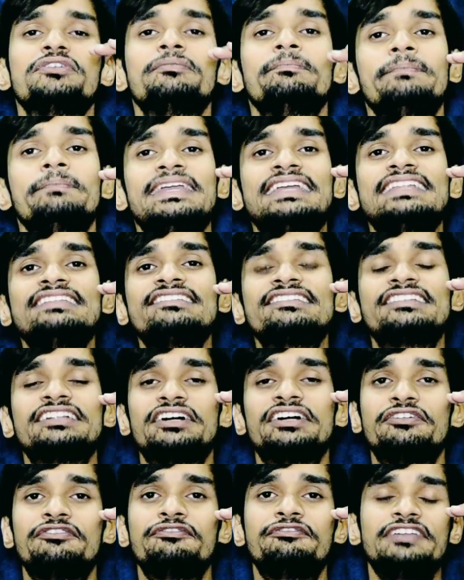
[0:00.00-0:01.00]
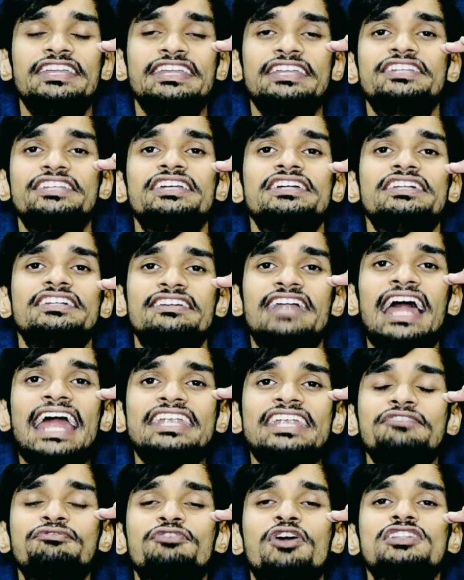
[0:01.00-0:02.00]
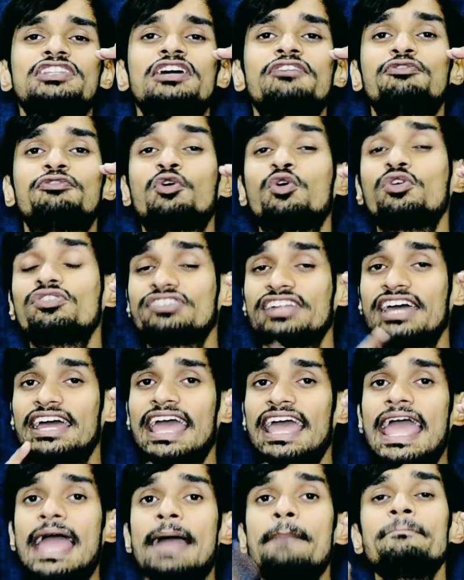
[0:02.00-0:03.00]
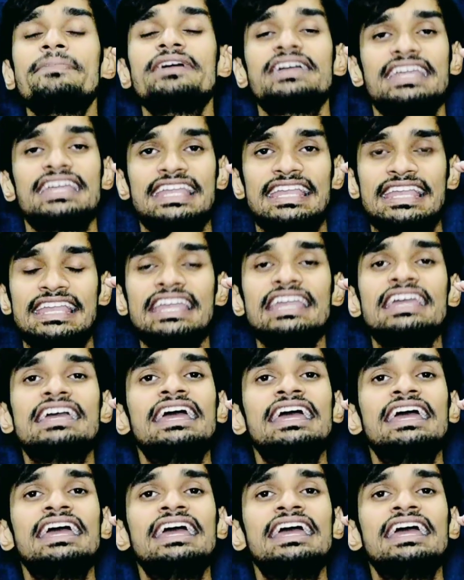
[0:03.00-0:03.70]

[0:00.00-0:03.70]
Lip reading: means we write for the force ma,